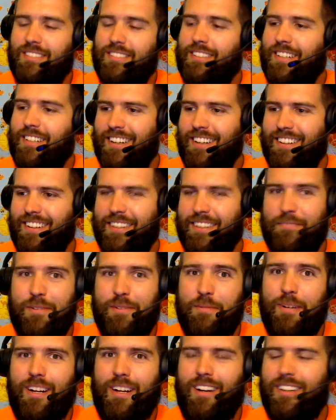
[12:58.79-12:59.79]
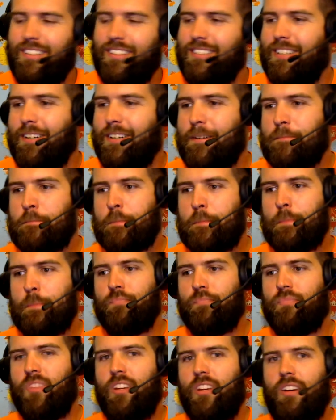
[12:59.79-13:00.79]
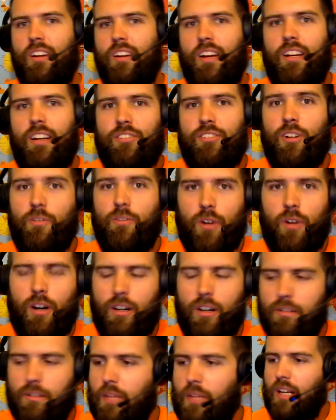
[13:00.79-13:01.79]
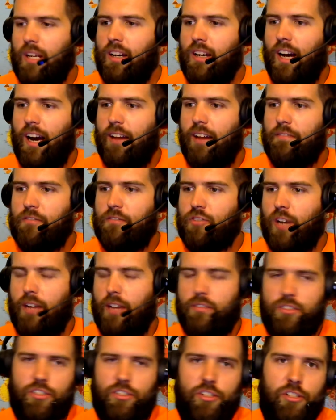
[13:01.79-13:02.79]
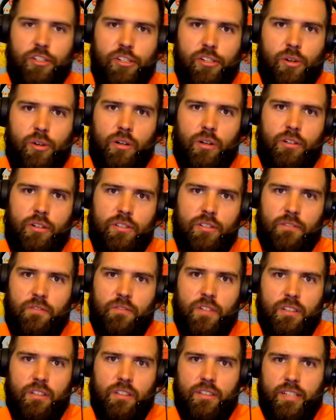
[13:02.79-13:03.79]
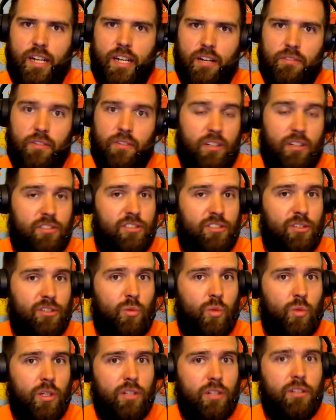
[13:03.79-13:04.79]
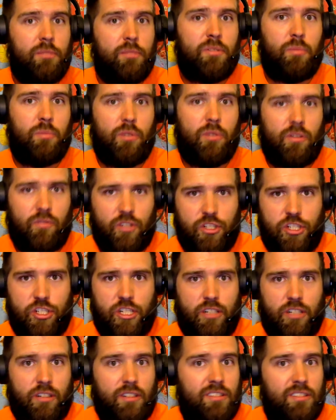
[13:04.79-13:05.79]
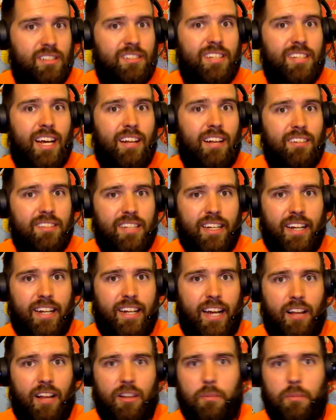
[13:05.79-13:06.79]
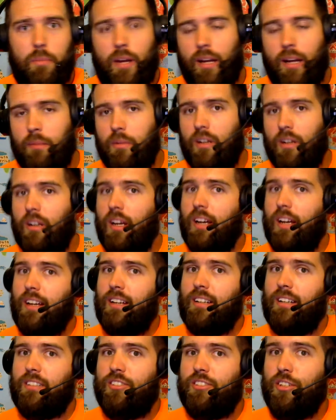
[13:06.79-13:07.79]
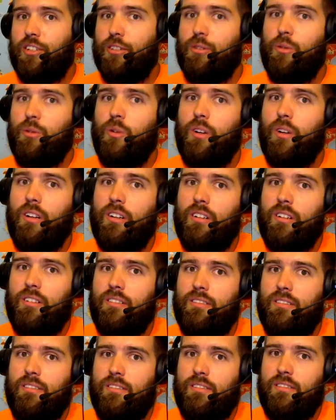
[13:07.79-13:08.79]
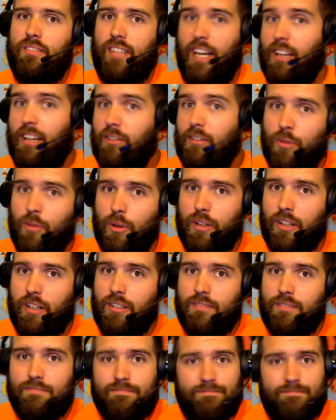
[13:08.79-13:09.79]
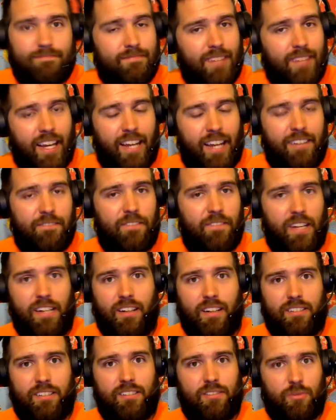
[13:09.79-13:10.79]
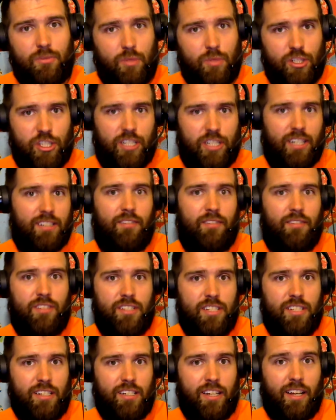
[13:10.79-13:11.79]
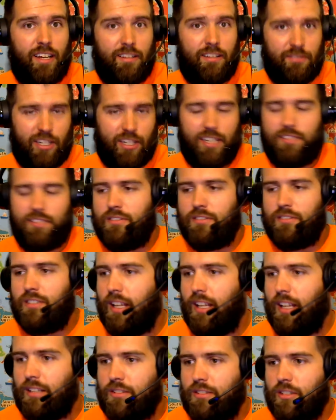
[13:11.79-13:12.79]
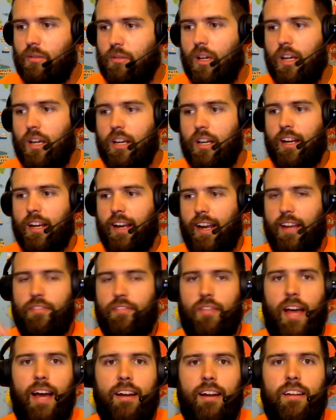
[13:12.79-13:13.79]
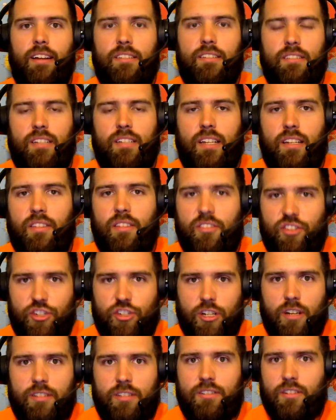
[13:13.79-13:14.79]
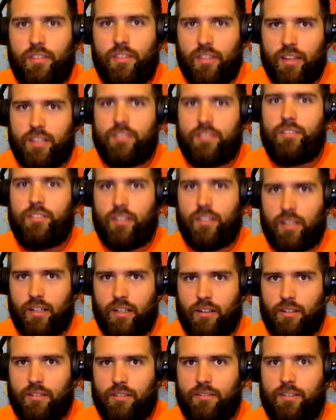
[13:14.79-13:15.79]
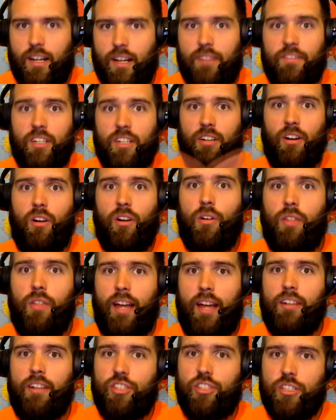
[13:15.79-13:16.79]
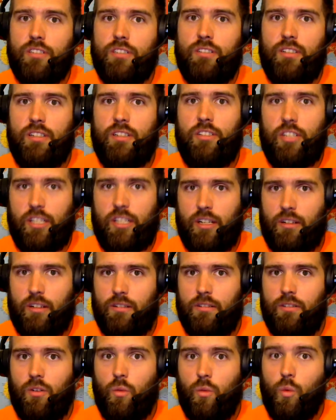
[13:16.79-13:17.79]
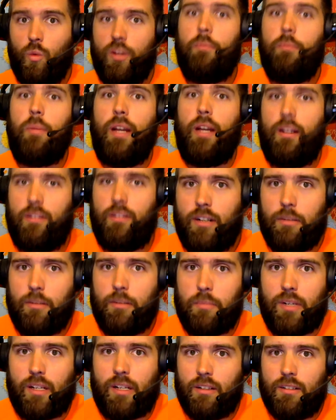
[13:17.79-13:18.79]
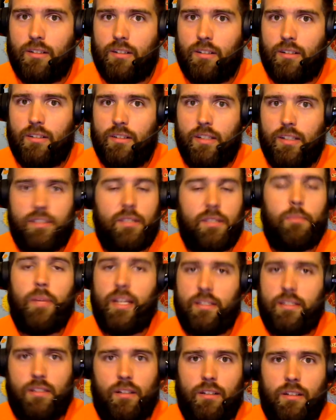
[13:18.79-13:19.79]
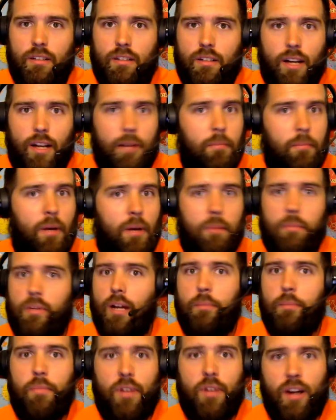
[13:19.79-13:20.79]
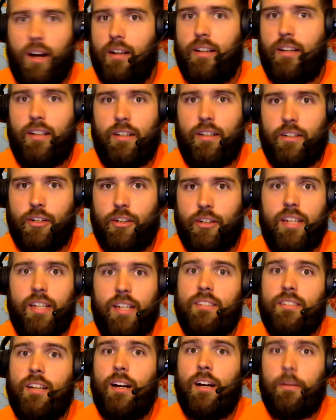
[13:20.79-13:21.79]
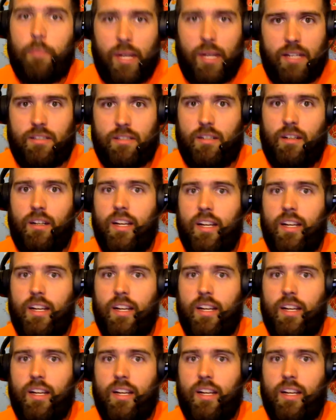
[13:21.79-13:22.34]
Let me be honest. So far, I've traveled to New York, to Philadelphia, to Williamsburg, Virginia, to Talladega, Alabama, to California, and Phoenix, which you guys haven't seen yet. You guys will see that soon. And that is just this year. I've done all that just this year with a banner company. It's amazing. I'm I'm I'm not kidding you. It's amazing.